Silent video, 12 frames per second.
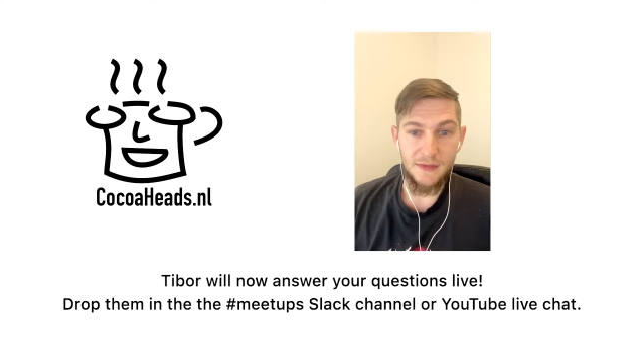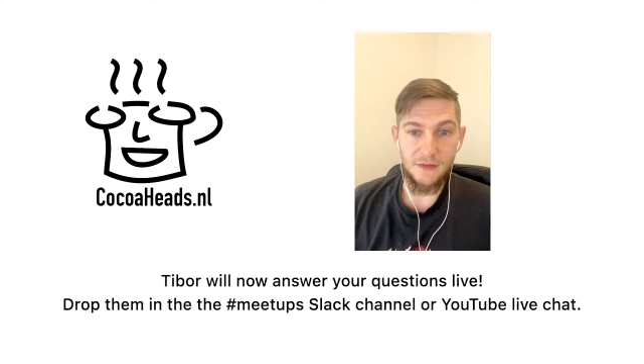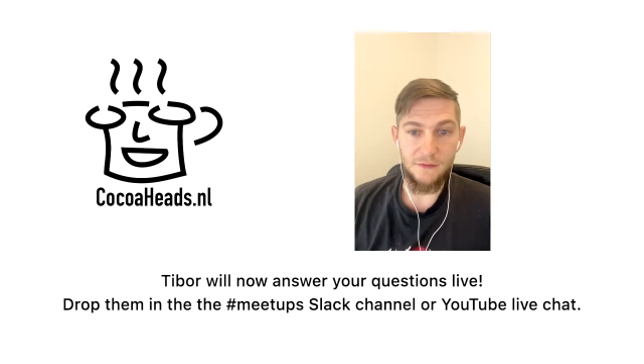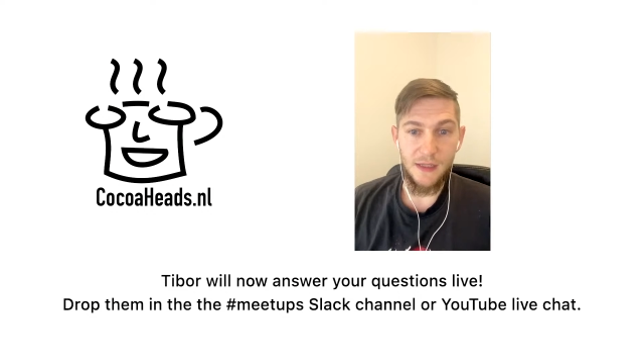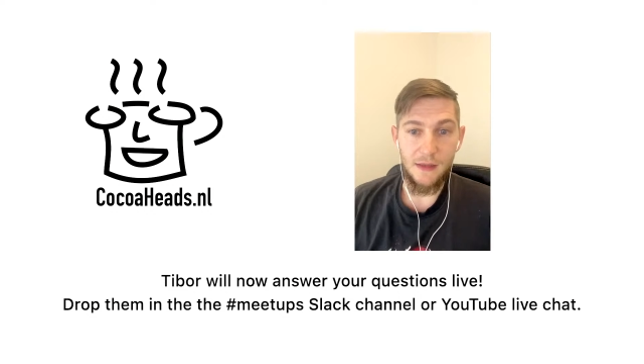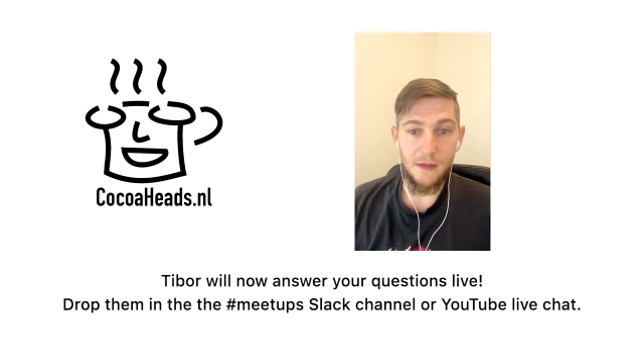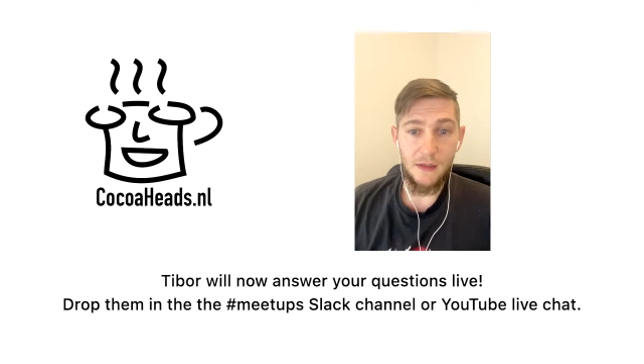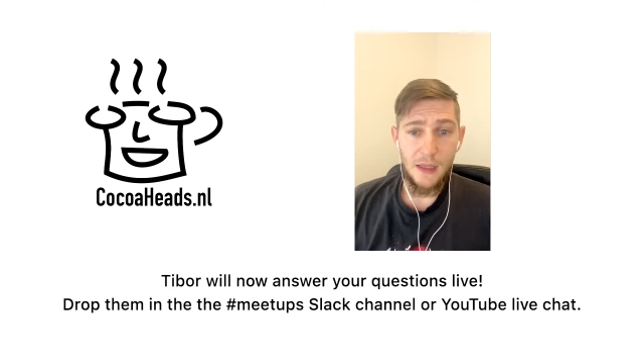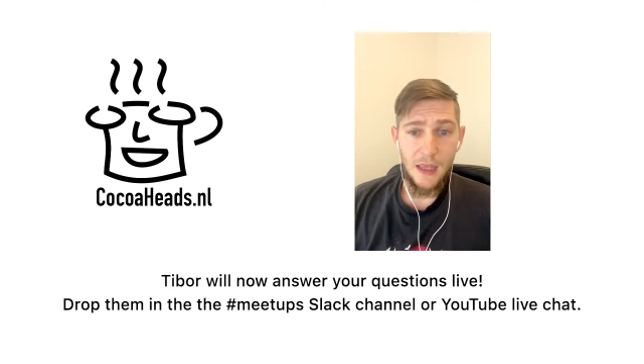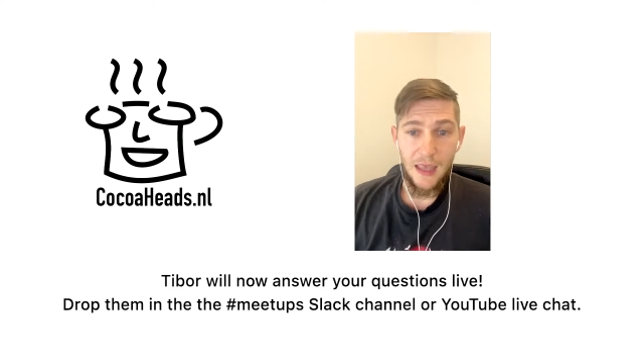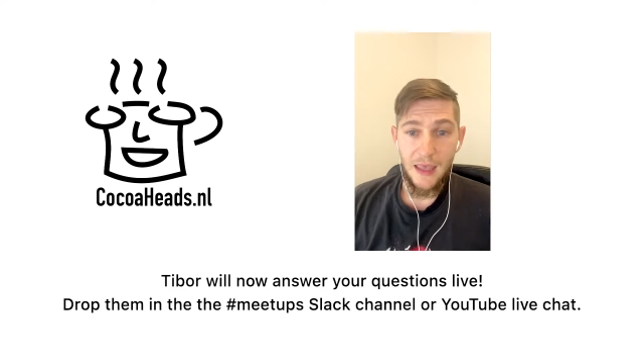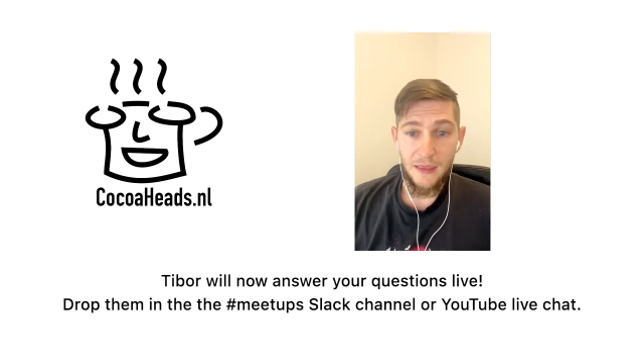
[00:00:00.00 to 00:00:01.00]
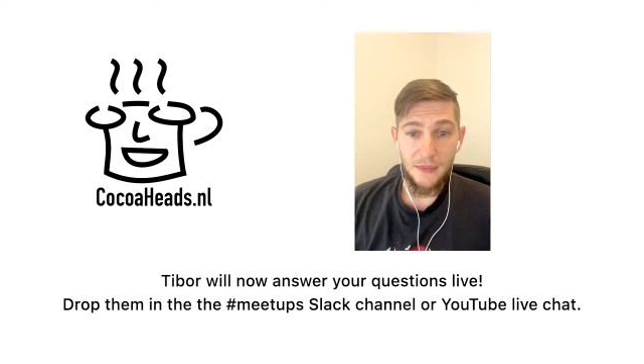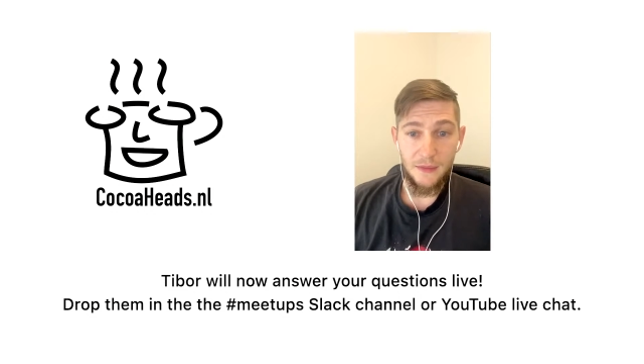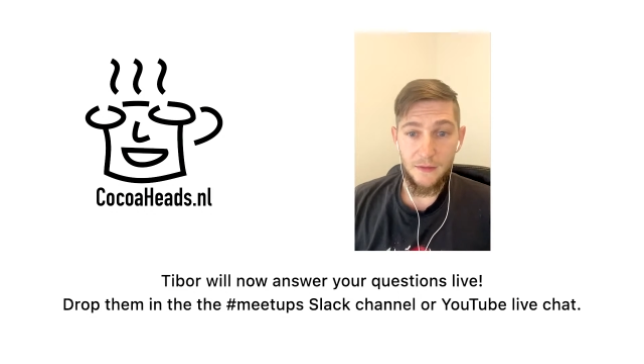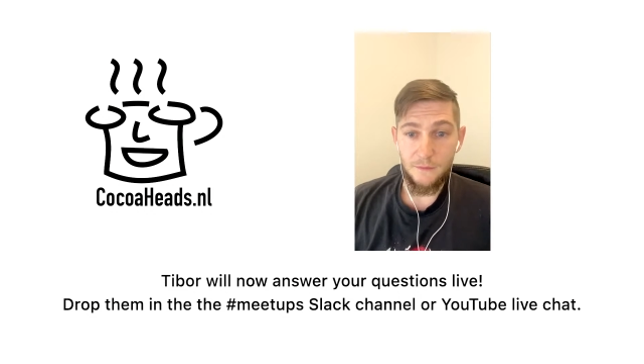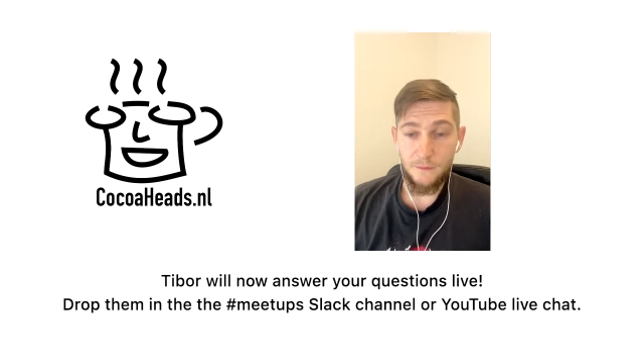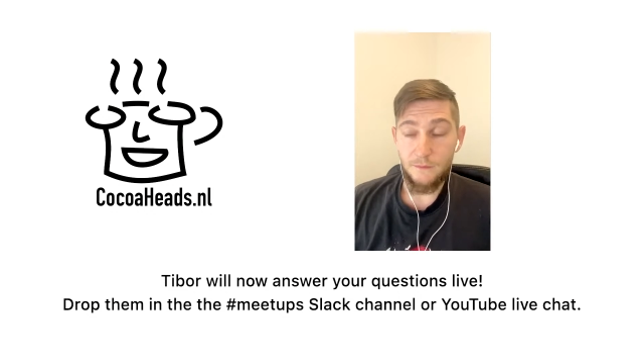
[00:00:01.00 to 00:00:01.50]
as well.
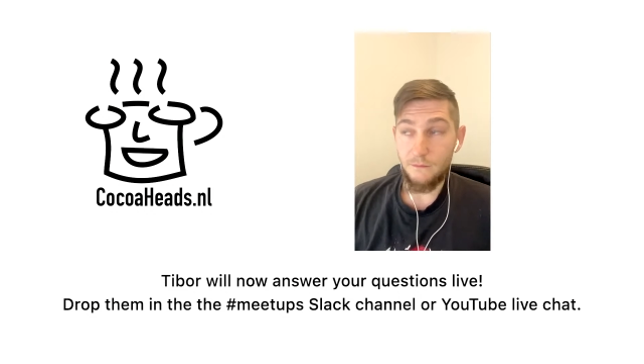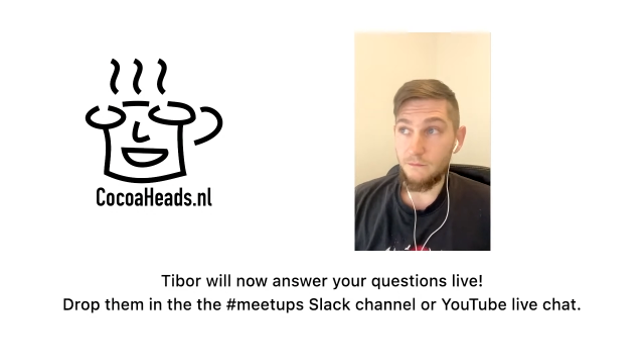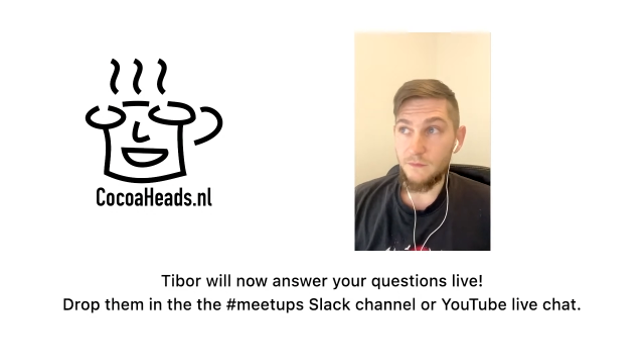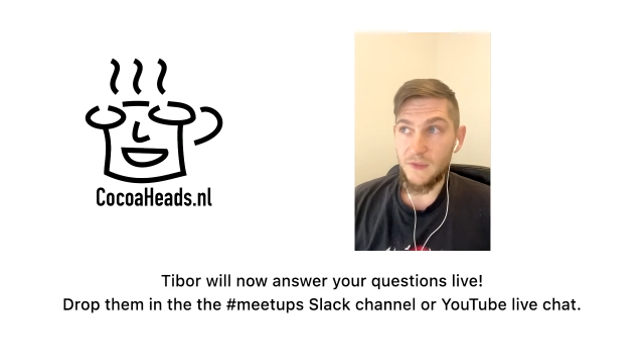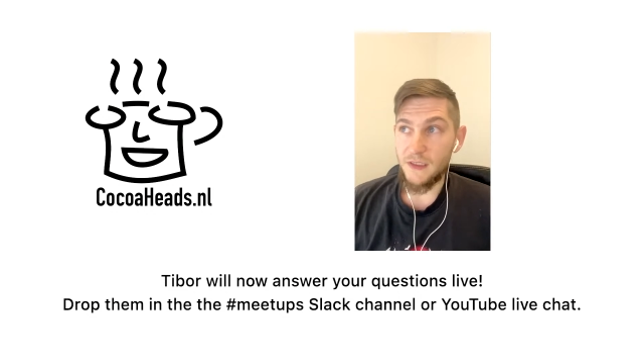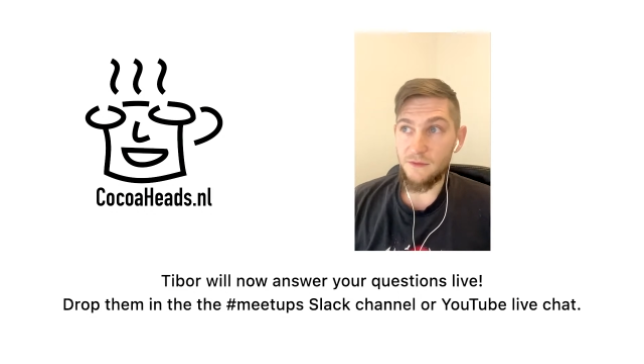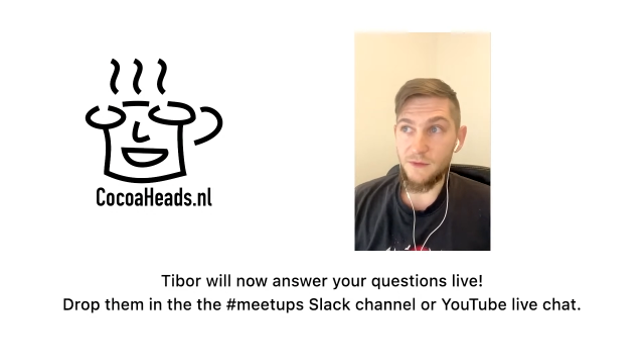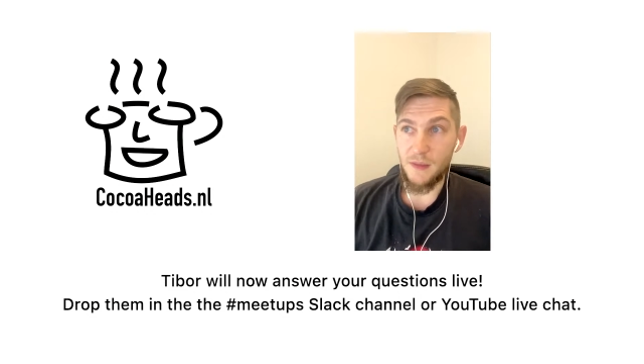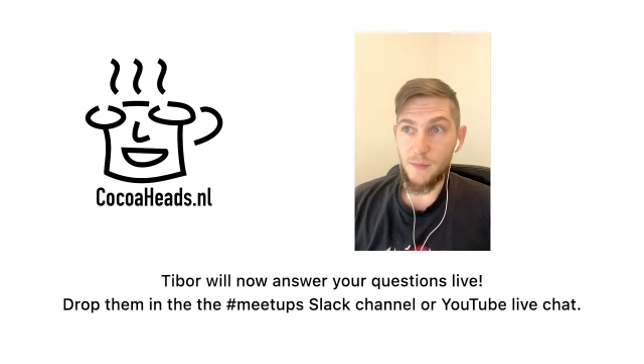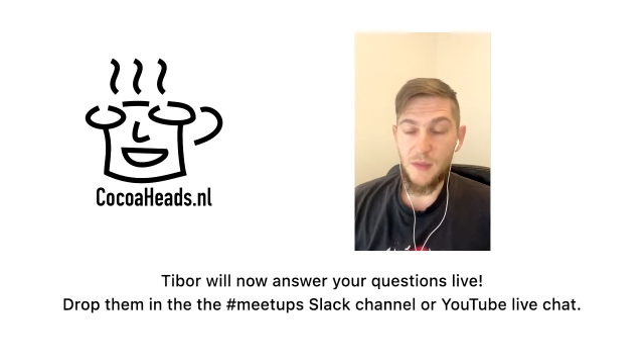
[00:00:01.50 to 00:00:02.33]
And this will